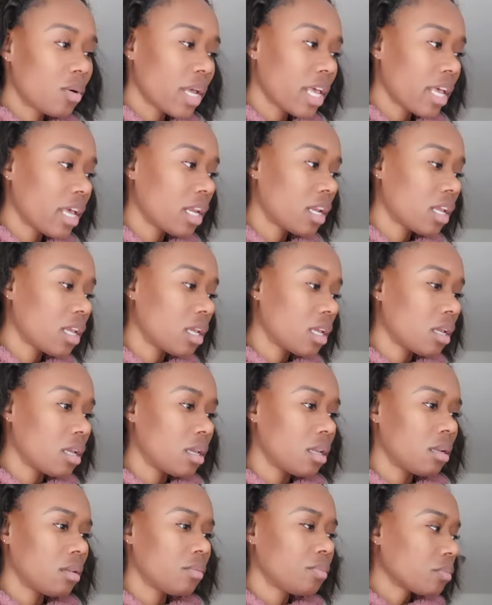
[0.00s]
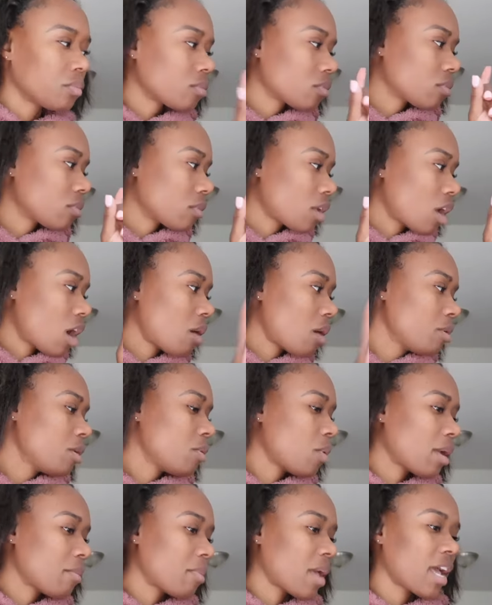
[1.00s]
ahead and I'll be
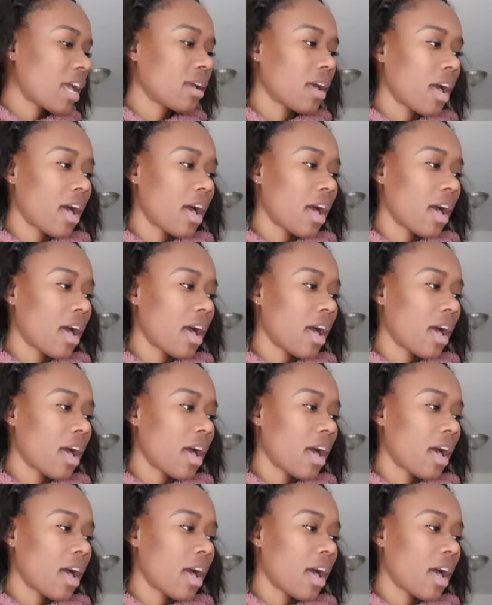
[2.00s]
right back.